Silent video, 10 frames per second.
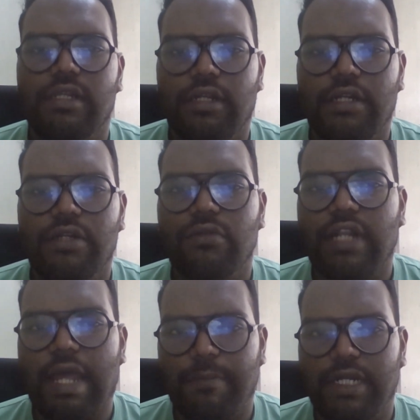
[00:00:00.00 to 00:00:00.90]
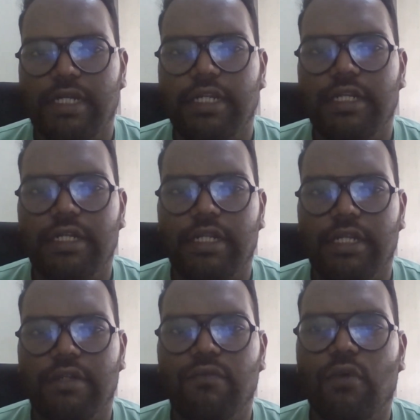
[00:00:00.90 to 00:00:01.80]
learn to rapidly
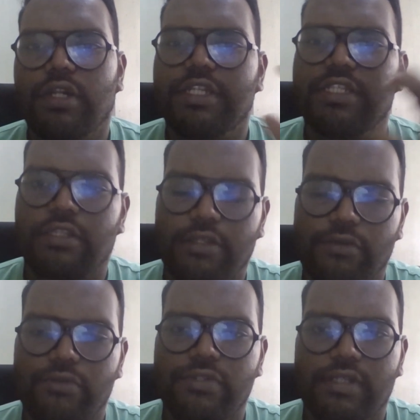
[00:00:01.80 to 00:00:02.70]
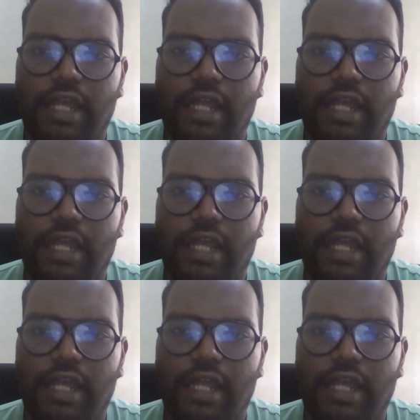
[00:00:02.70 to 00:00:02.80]
detect what is news